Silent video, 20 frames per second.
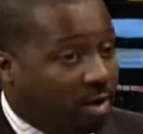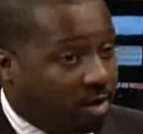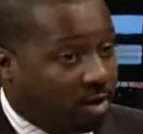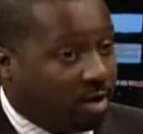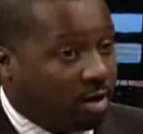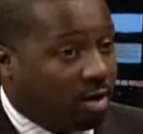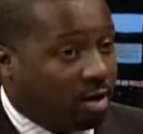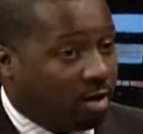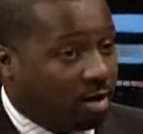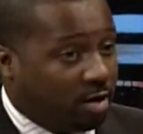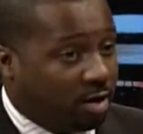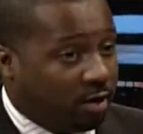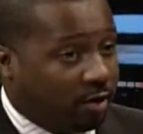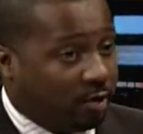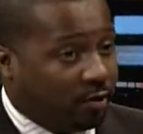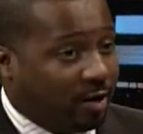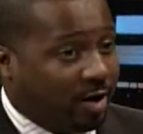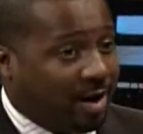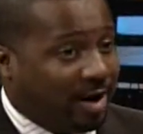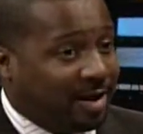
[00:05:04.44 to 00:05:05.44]
are on
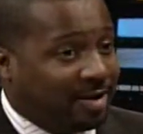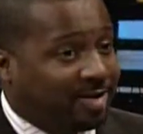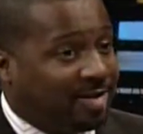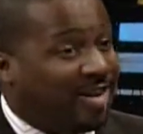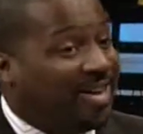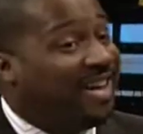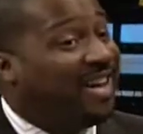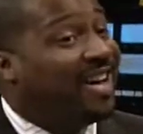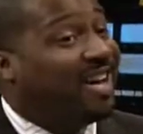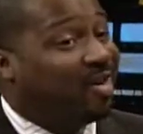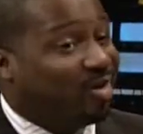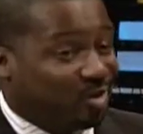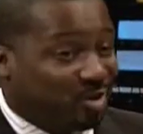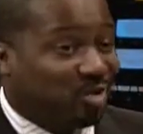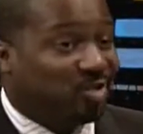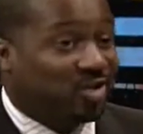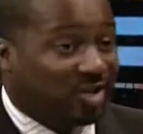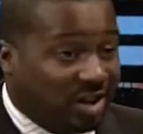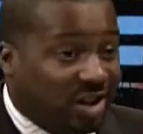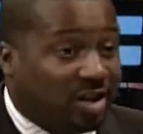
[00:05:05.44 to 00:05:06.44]
the rise, and also
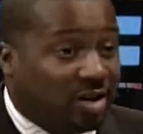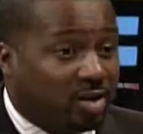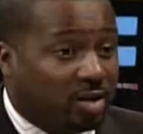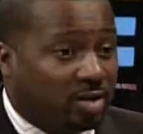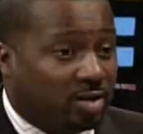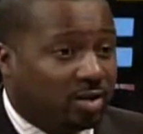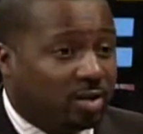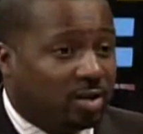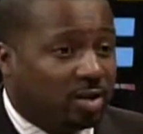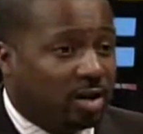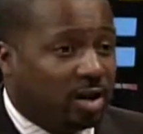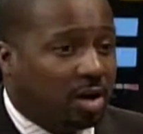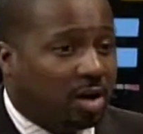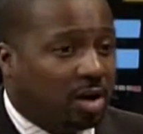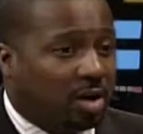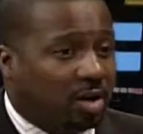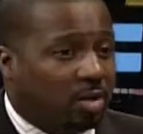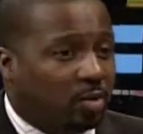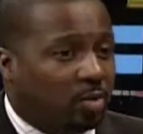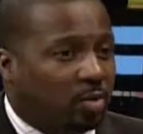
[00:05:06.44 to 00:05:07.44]
seniors
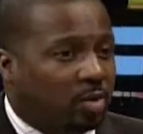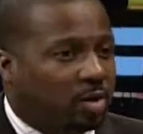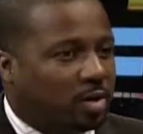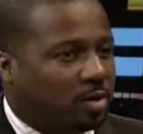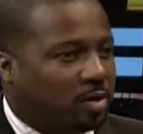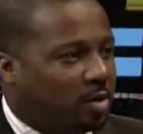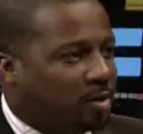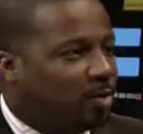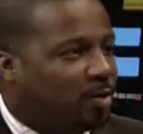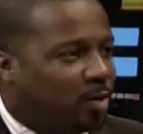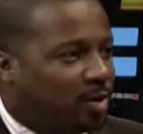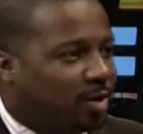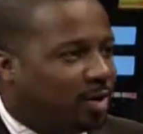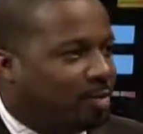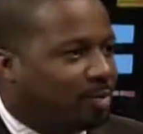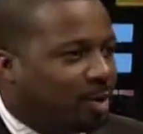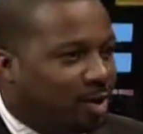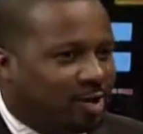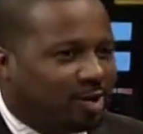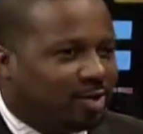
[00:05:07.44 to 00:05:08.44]
with the
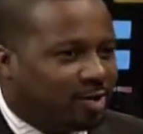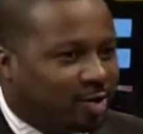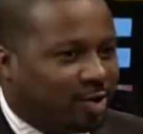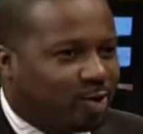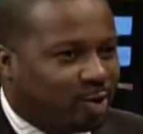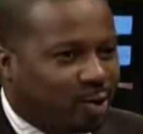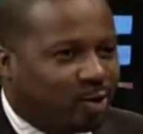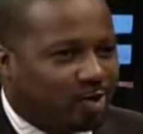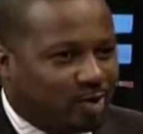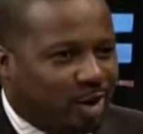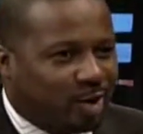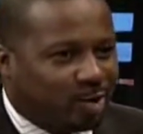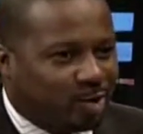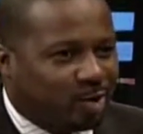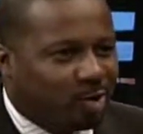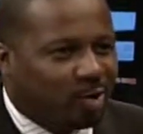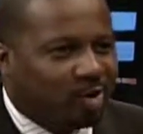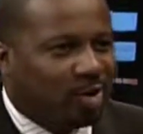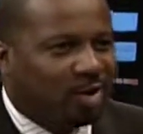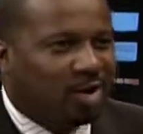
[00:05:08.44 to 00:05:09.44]
emergence of these new
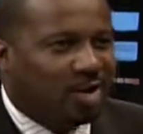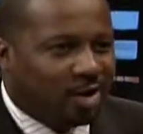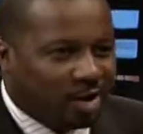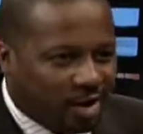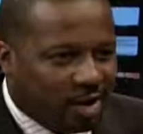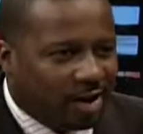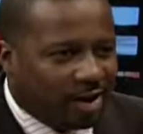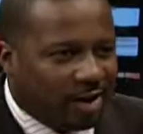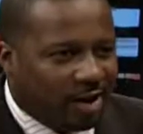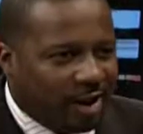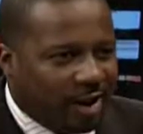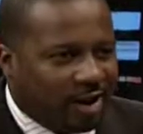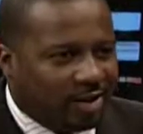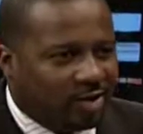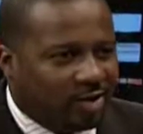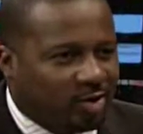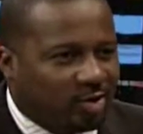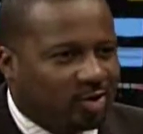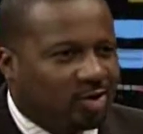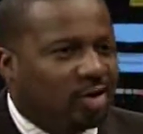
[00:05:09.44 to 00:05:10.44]
sexual
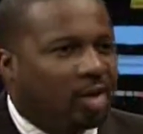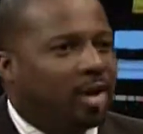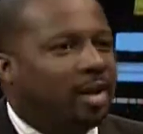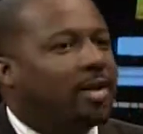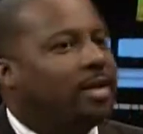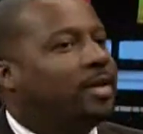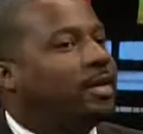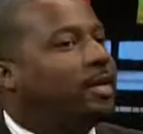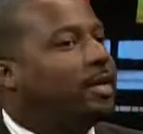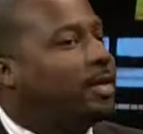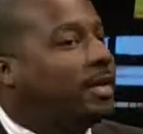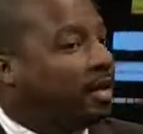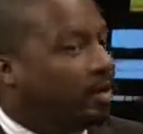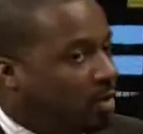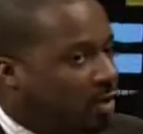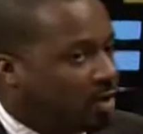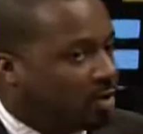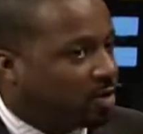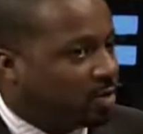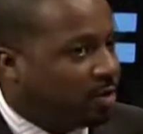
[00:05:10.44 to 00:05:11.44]
enhancers.
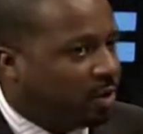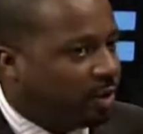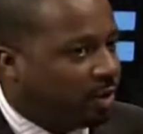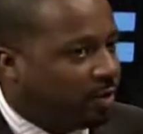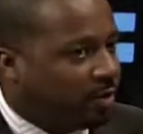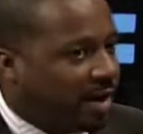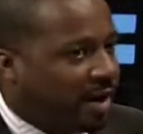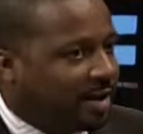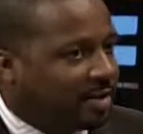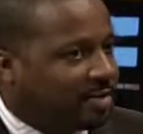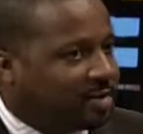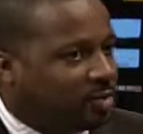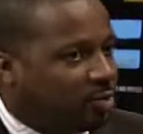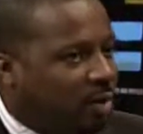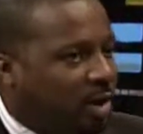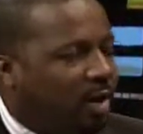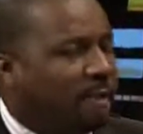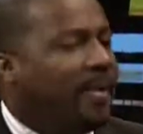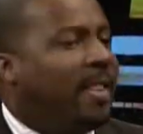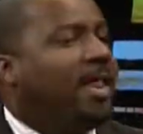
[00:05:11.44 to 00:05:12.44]
They're also on the rise as
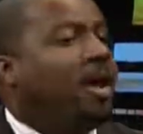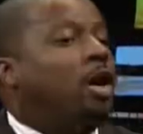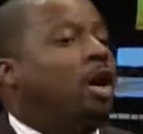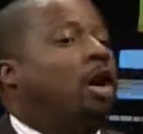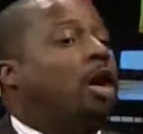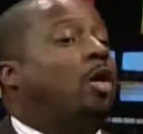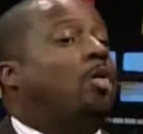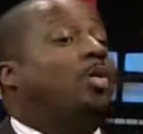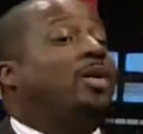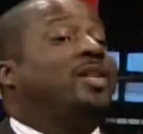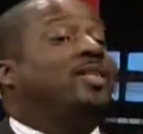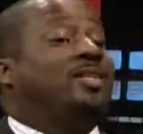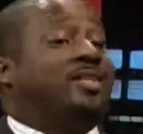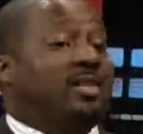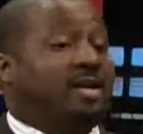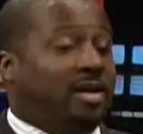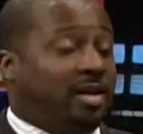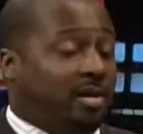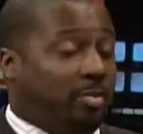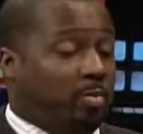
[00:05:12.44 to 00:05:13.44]
well. Are we
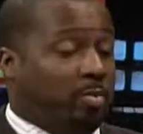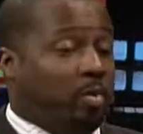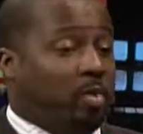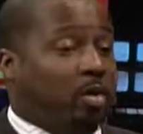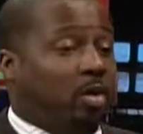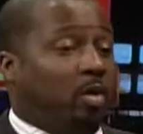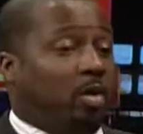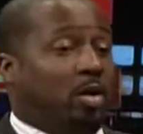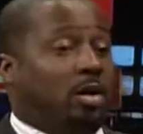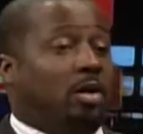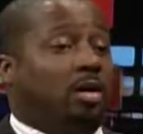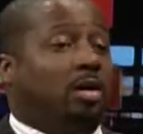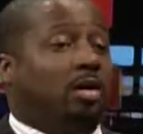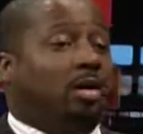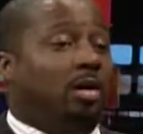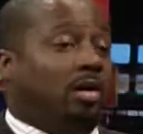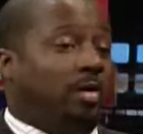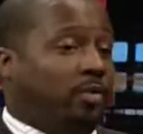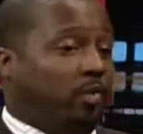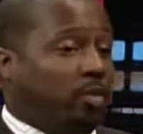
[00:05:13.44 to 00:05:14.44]
seeing more
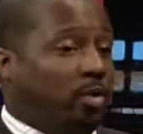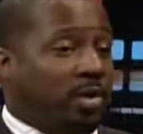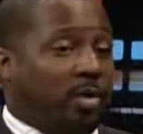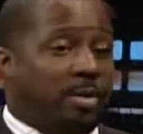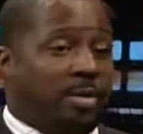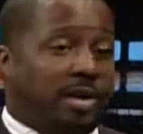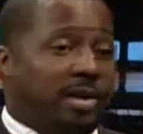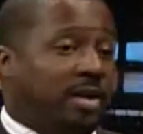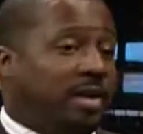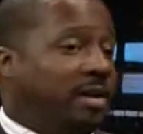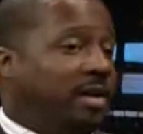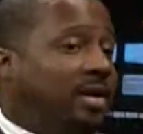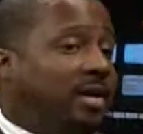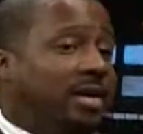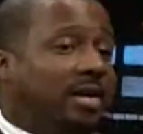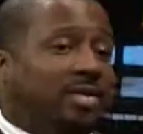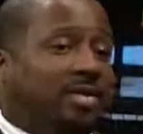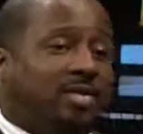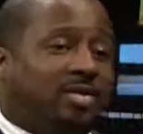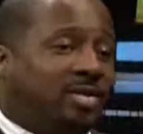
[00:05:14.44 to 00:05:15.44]
of women
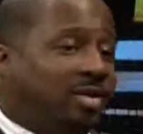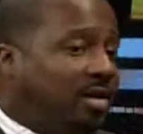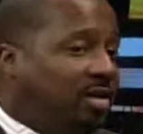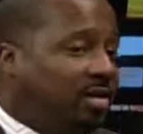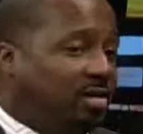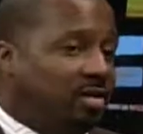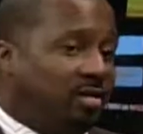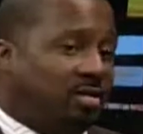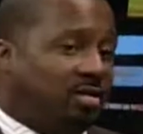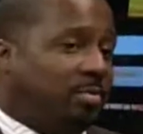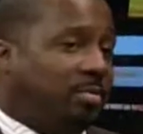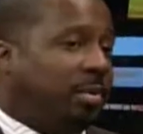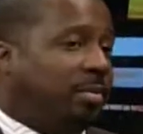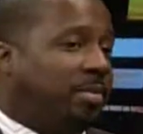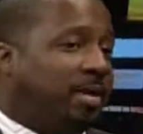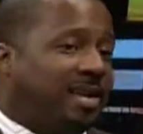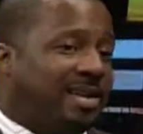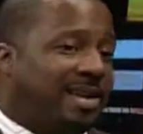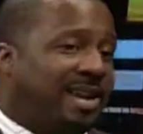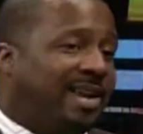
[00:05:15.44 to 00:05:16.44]
and seniors and people
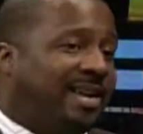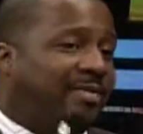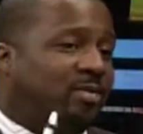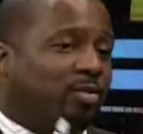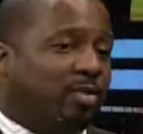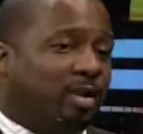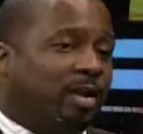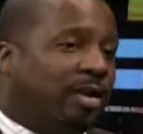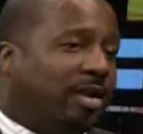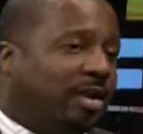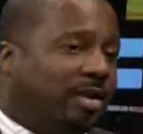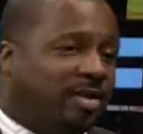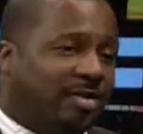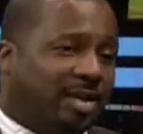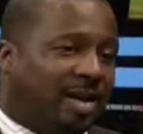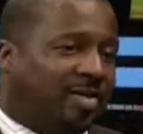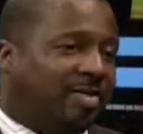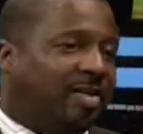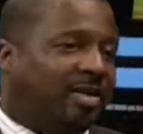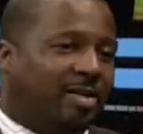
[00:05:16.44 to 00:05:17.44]
like that really in
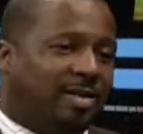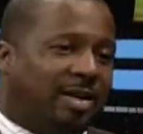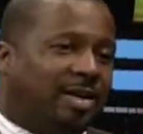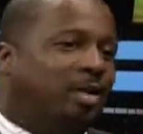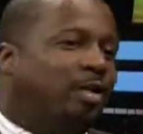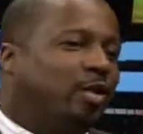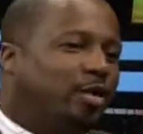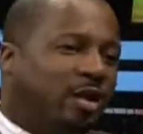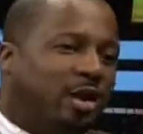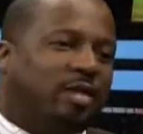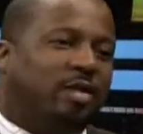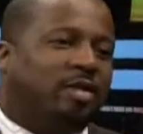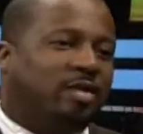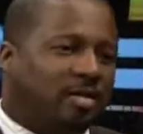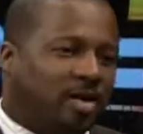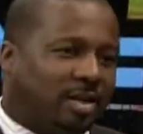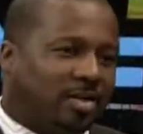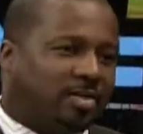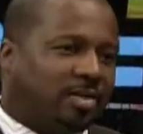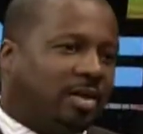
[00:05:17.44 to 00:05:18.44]
testing? Because I know you're out there
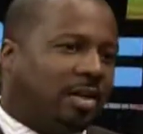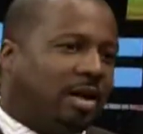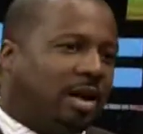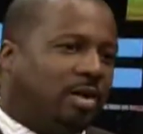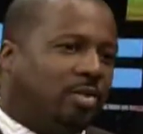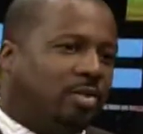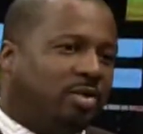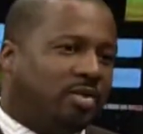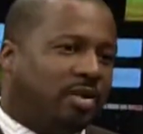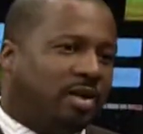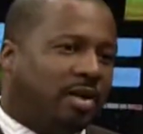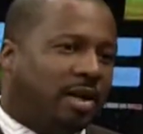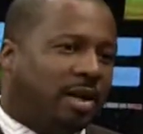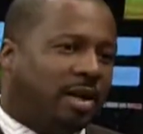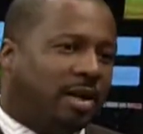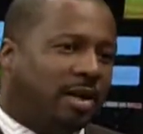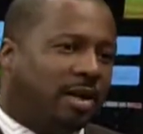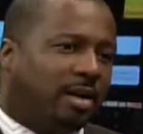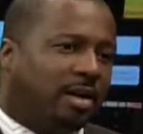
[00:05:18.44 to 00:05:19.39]
testing a lot. Are we seeing that?